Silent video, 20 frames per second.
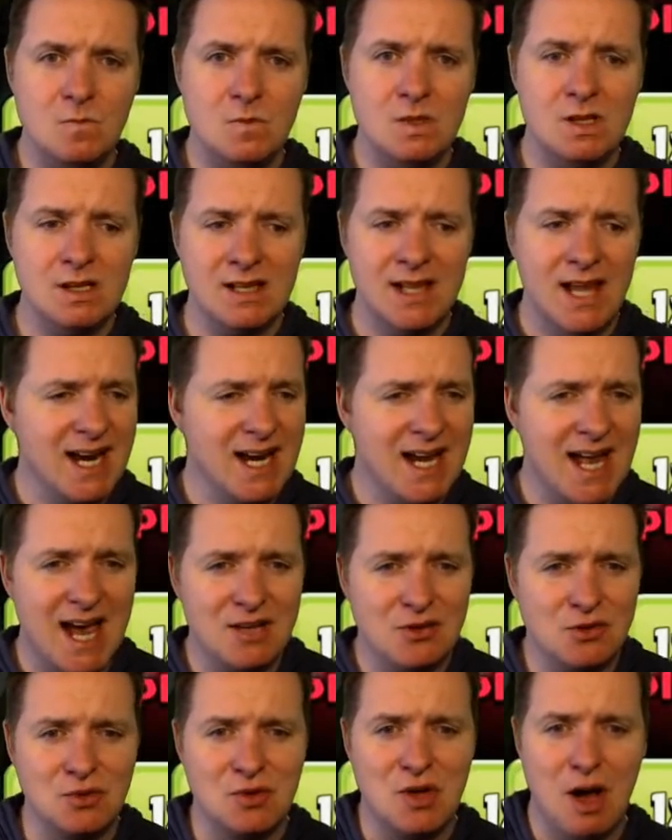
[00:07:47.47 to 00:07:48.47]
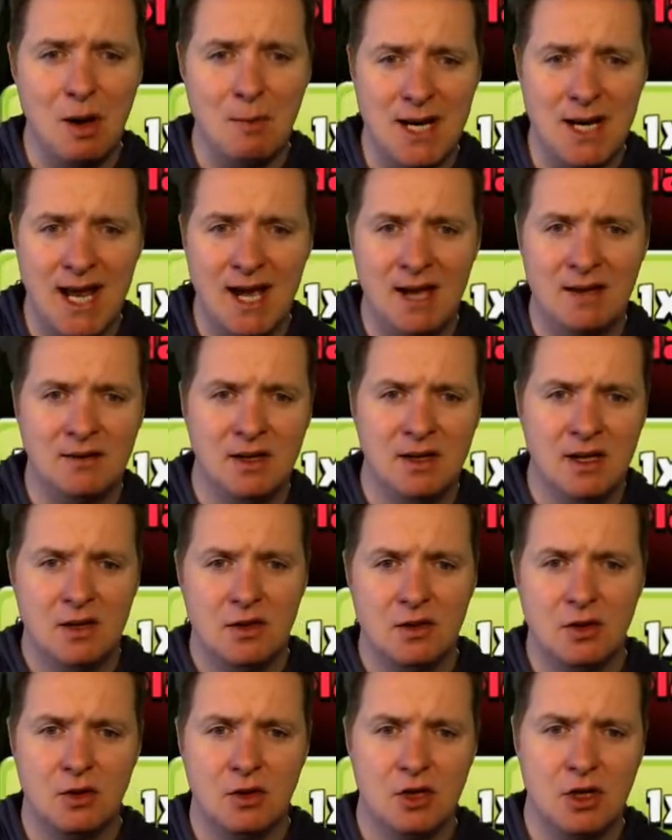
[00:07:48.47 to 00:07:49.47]
Clan Castle's coming out.
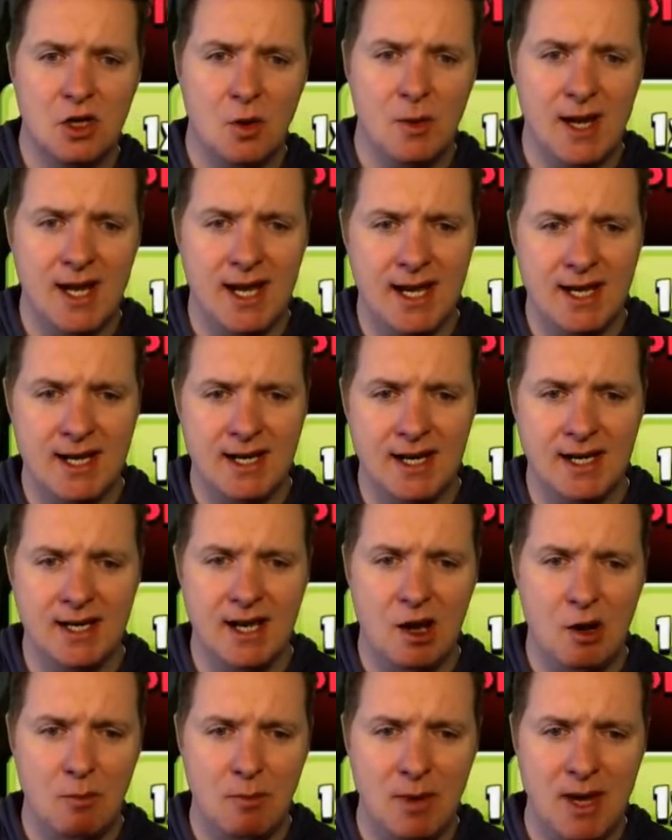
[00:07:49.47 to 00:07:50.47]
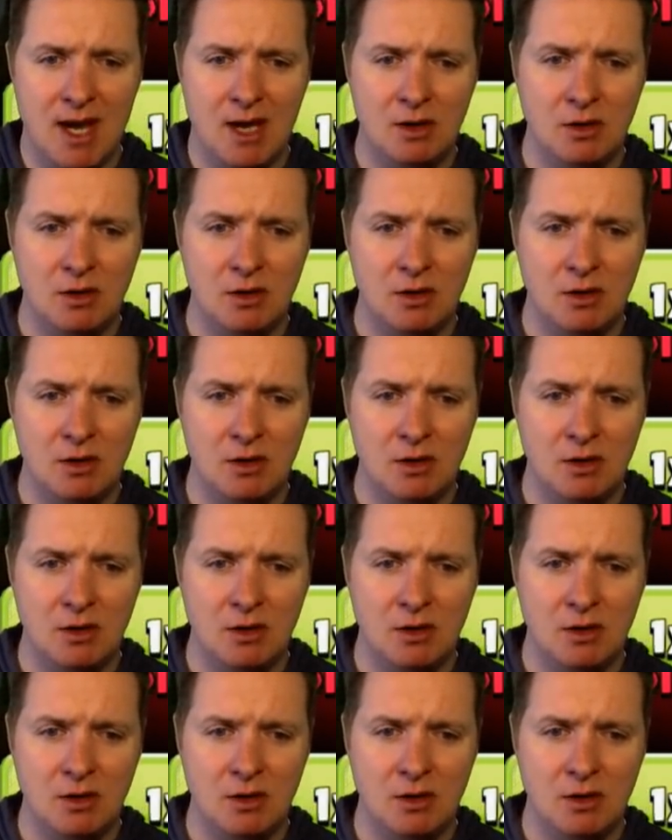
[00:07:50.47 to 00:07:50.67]
They're going to go ahead and help out.